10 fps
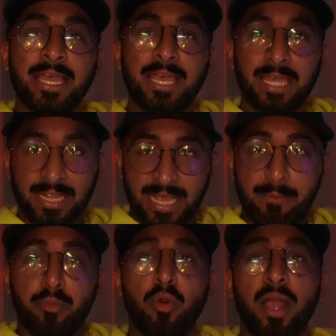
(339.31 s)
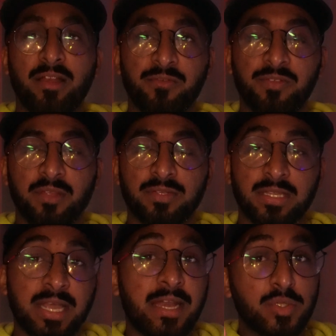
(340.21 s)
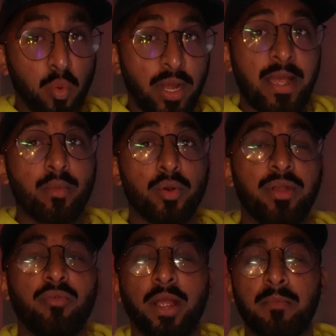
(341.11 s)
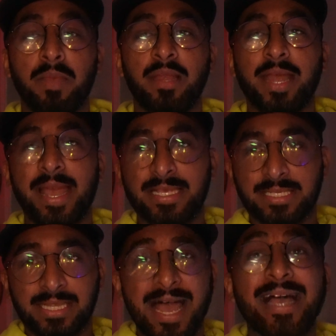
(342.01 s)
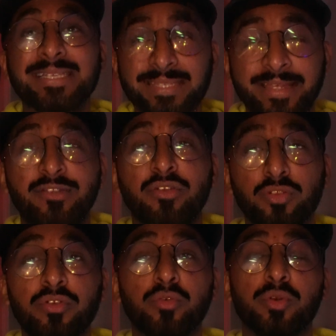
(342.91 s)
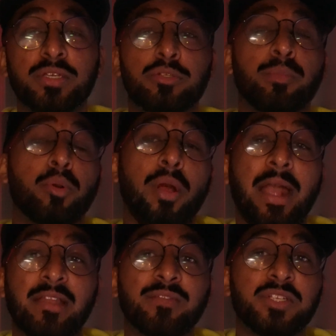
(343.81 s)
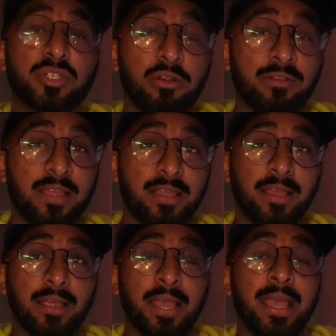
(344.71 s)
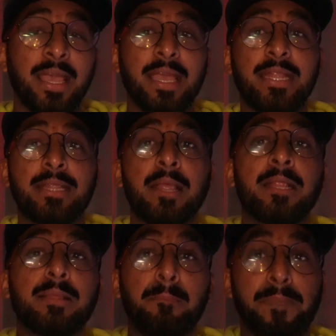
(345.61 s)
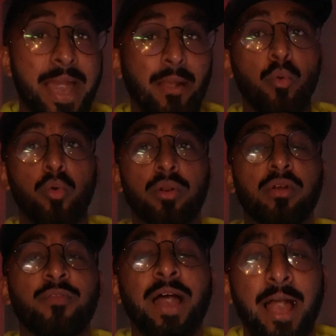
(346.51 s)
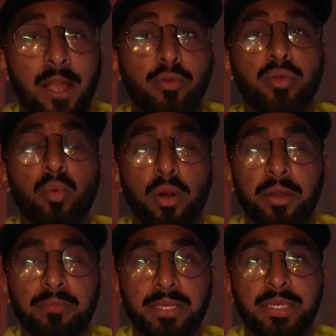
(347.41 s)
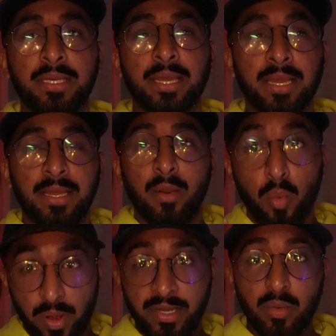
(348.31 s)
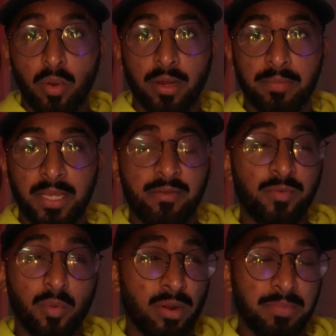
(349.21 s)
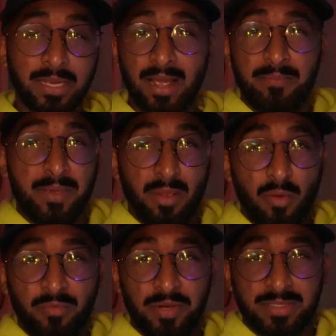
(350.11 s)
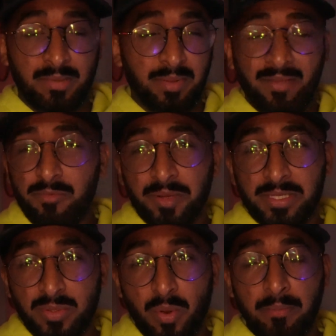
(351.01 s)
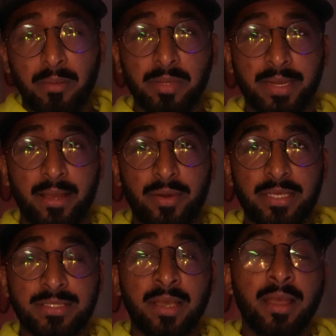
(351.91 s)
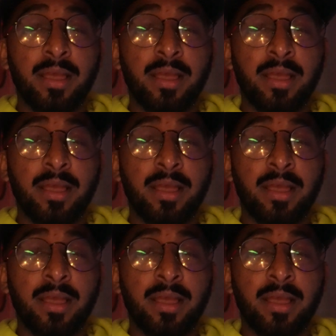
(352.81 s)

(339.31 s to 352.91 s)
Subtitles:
in that proactive sense, and that is what I would recommend as a last thing to do, is to proactively start thinking in the backward of how you want to be, where you want to be. And if you want to be an IPO, for example, everybody's going public nowadays,